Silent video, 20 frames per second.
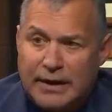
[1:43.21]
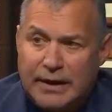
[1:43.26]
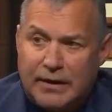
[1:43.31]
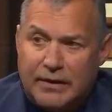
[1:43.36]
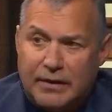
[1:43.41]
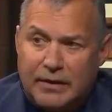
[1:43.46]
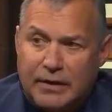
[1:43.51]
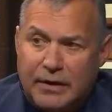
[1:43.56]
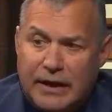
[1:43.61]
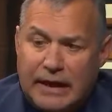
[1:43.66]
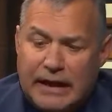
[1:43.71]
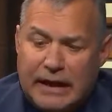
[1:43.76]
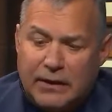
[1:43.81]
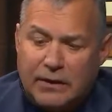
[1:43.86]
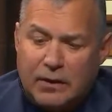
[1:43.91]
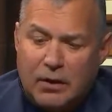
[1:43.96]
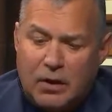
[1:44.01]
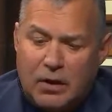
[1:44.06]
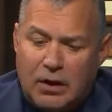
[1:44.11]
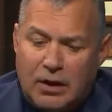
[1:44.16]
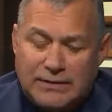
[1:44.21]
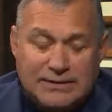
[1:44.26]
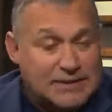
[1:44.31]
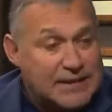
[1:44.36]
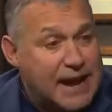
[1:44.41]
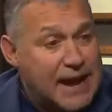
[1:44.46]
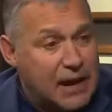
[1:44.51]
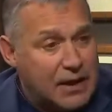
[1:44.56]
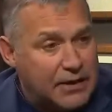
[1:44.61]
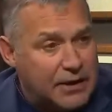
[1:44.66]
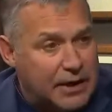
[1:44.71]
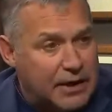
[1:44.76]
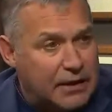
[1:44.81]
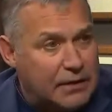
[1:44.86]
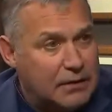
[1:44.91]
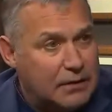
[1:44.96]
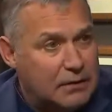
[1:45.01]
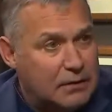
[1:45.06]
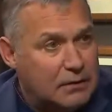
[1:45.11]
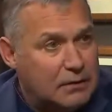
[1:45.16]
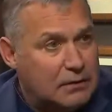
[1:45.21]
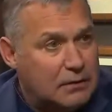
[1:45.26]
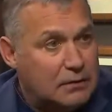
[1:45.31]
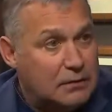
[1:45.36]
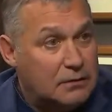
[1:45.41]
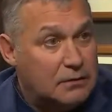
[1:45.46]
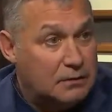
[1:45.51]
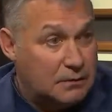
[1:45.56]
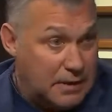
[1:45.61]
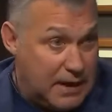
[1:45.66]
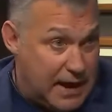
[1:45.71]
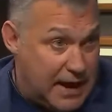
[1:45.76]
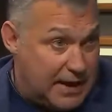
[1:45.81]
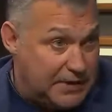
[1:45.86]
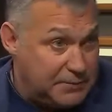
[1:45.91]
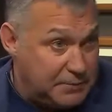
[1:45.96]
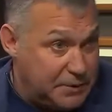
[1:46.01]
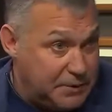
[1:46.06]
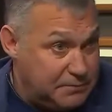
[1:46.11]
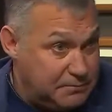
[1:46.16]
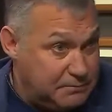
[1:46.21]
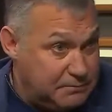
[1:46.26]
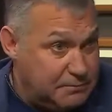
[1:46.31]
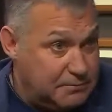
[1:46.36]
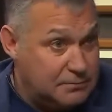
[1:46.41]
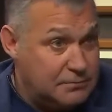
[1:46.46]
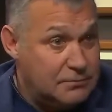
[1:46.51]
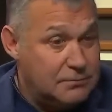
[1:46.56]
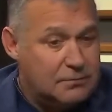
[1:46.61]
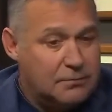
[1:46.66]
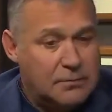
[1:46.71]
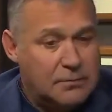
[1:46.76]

And then on Saturday, the Heisman. Yeah.